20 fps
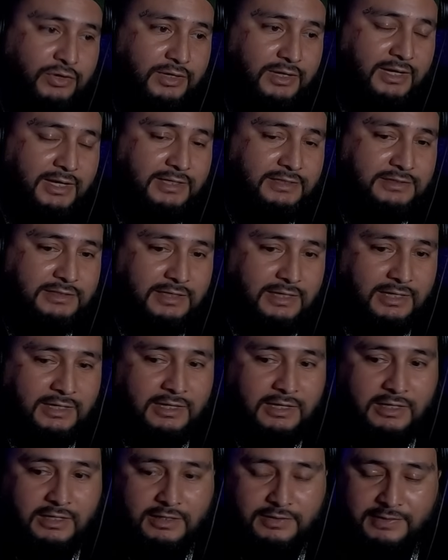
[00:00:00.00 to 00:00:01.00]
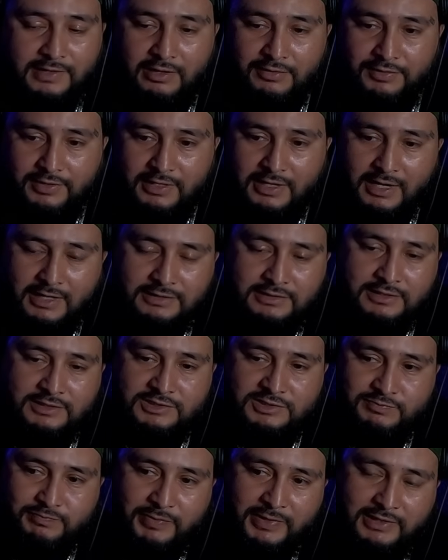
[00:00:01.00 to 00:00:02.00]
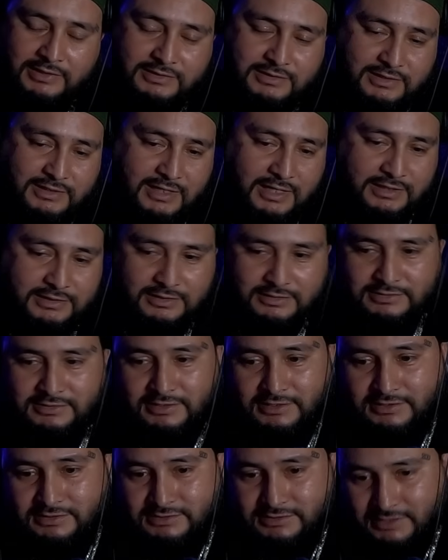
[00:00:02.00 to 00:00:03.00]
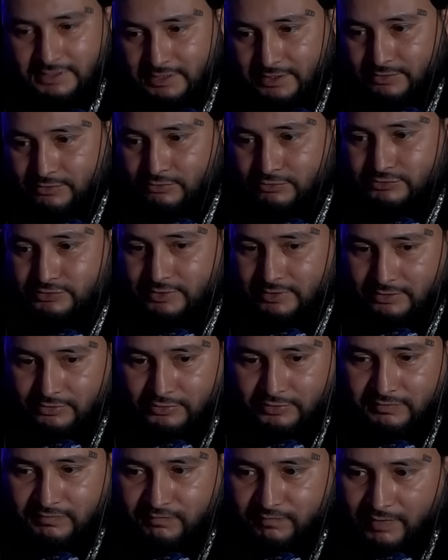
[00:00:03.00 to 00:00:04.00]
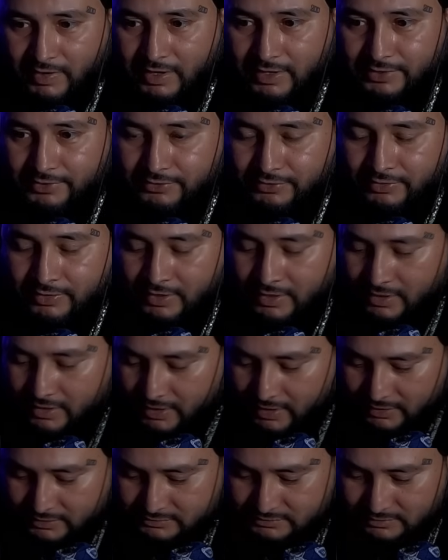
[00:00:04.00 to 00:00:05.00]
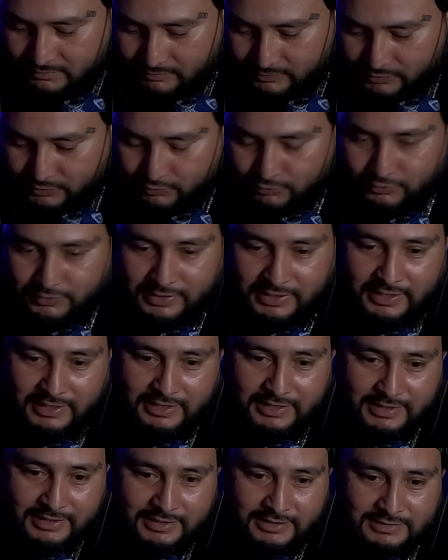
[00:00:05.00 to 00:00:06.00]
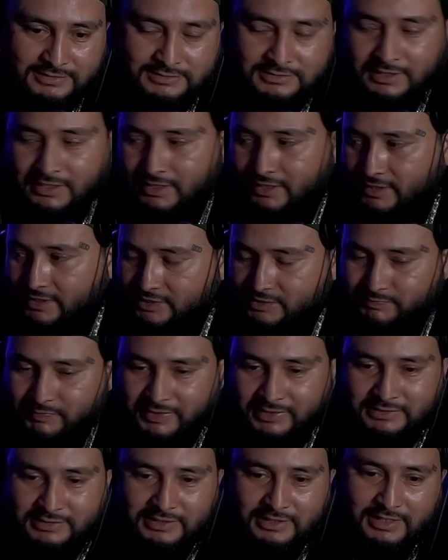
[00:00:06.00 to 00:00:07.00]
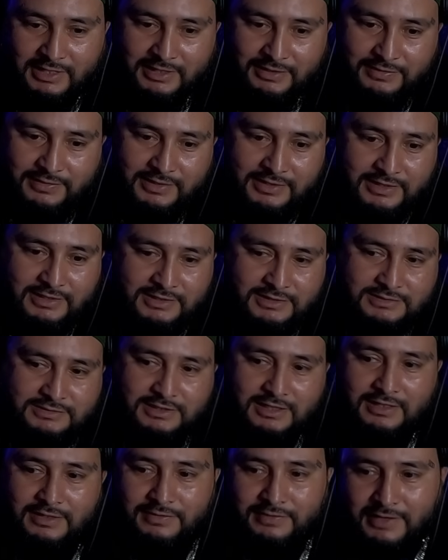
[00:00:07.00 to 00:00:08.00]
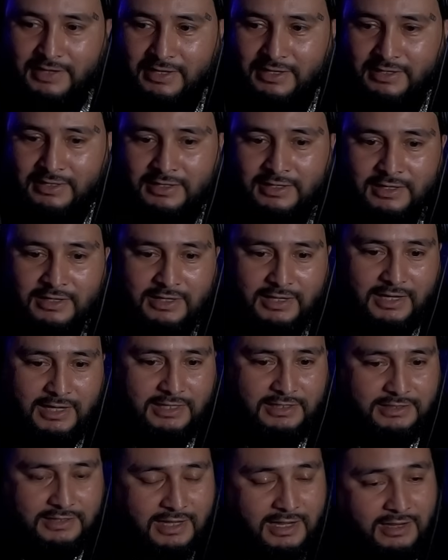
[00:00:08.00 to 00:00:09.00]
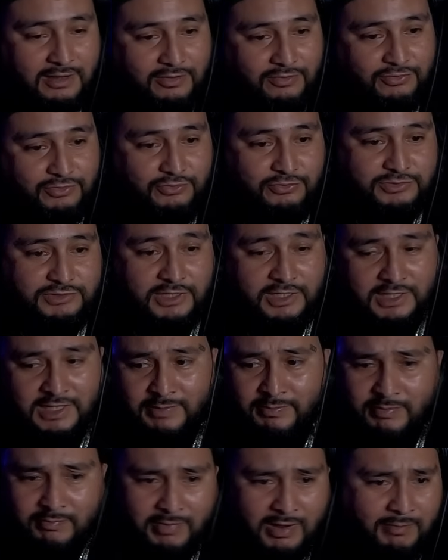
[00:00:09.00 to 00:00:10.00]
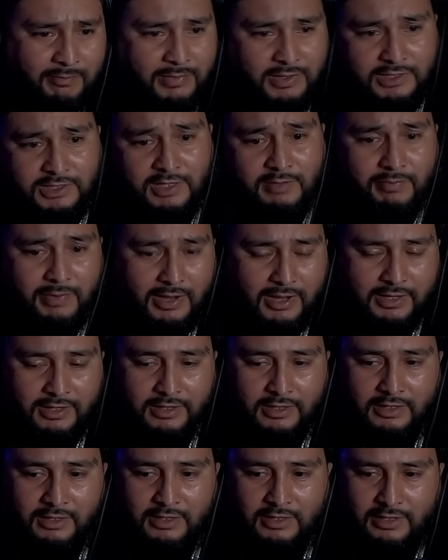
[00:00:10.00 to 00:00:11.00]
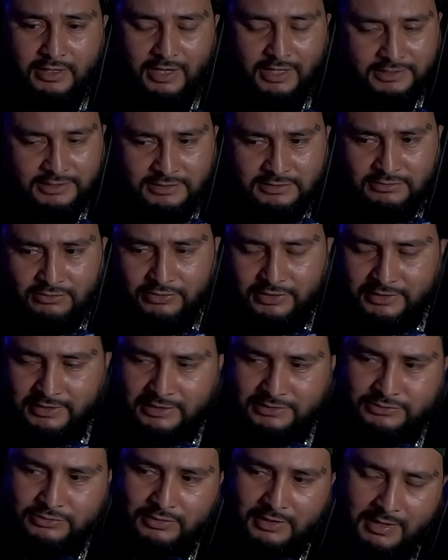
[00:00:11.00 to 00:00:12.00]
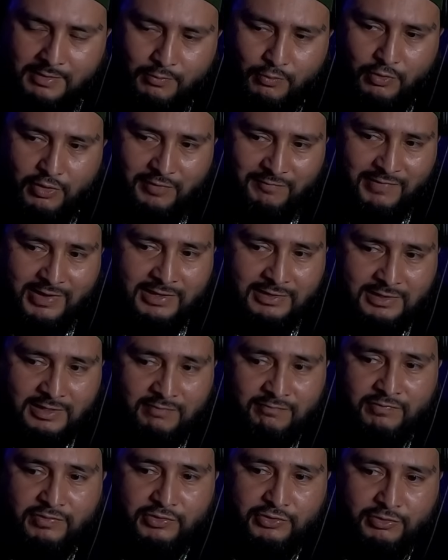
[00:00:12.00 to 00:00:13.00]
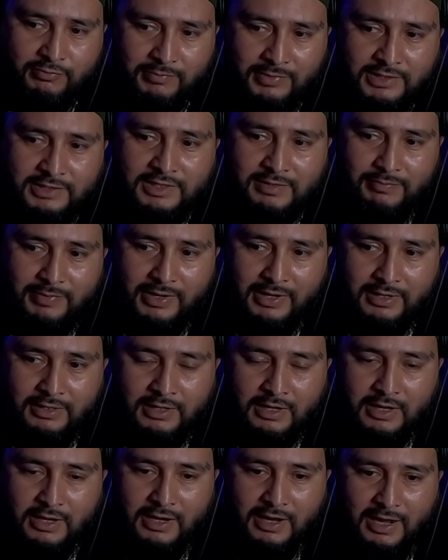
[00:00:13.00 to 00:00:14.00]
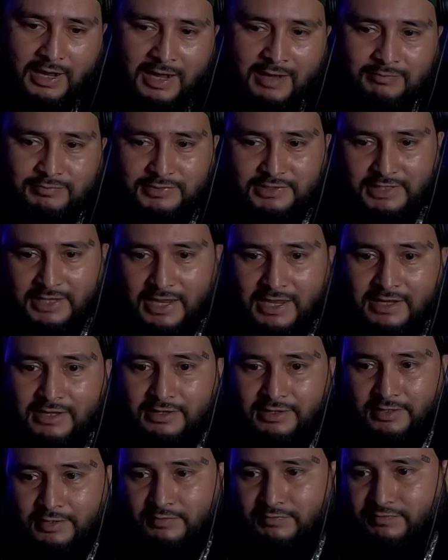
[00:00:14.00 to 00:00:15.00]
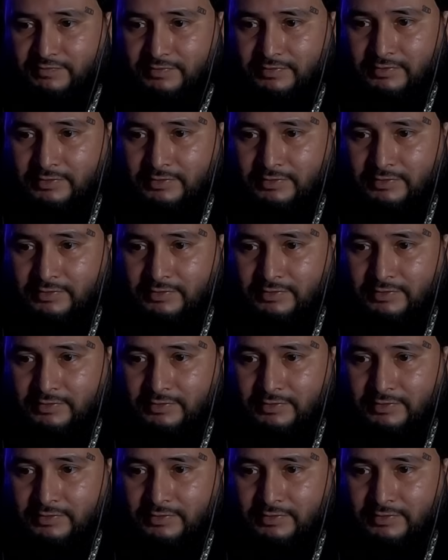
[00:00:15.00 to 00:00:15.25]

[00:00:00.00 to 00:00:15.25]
like that. Now the guy done spent it on a tuxedo to look fire, on some new kicks. He spent it on this, on that. And now you say, give me my money back. And he's looking at you like, well, if I give you your money back, I'm negative